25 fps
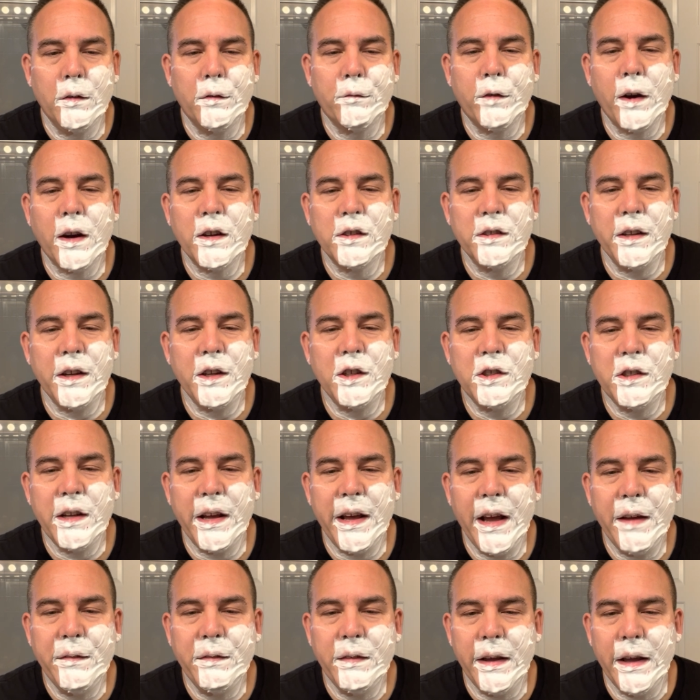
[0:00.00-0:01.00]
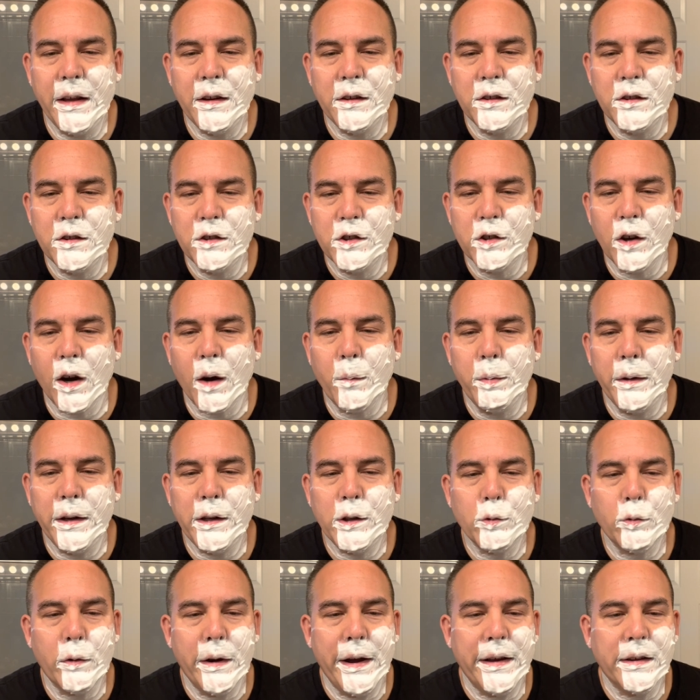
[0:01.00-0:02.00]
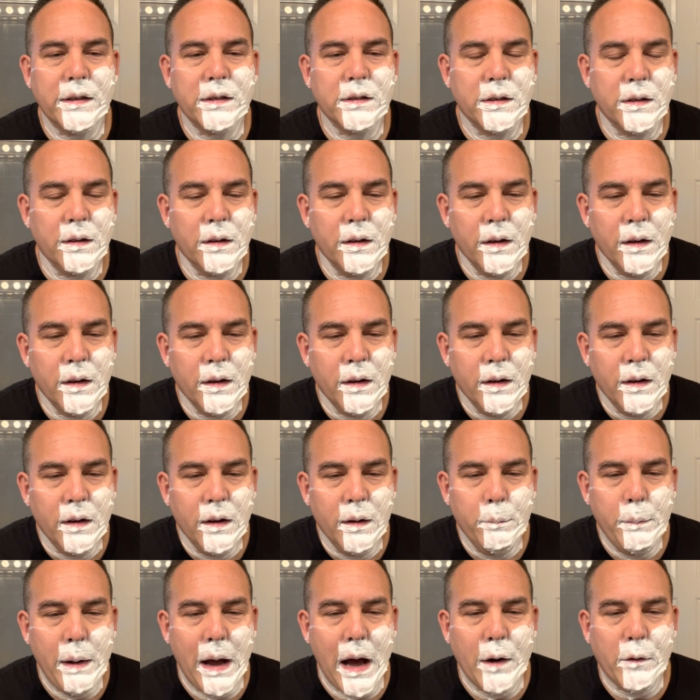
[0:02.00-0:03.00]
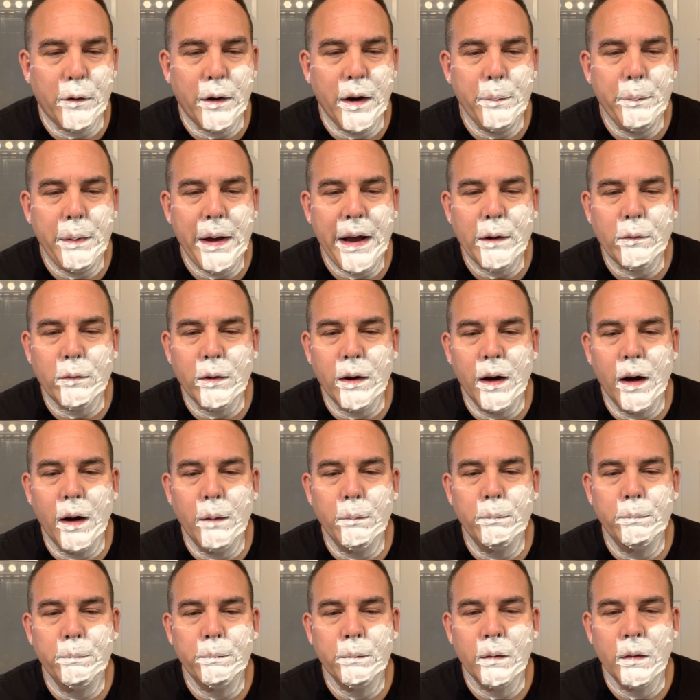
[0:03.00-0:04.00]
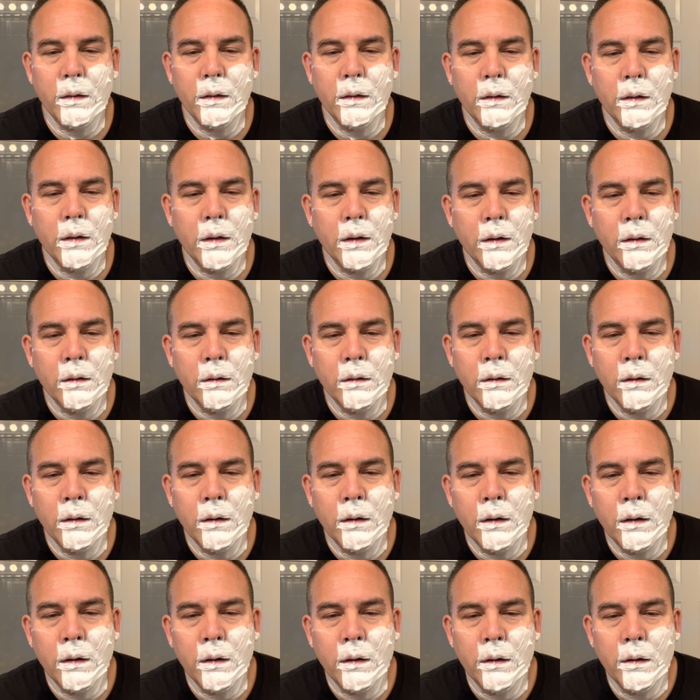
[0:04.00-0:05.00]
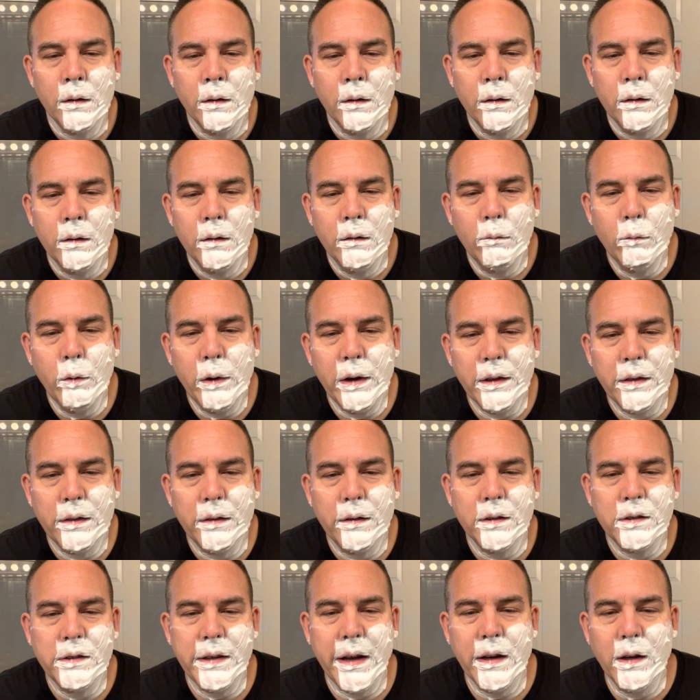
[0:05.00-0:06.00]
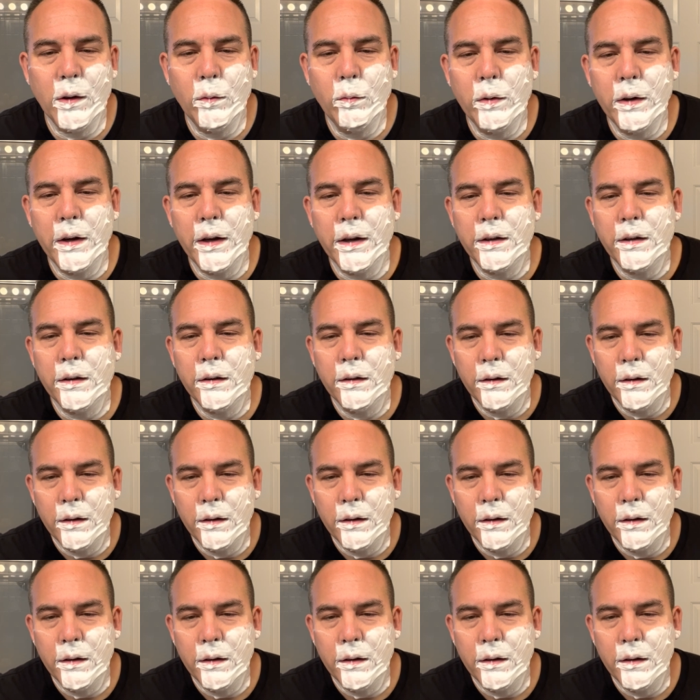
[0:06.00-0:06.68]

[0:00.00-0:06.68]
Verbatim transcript: freshly shaved and sharply dressed, powdery bay rum with sandalwood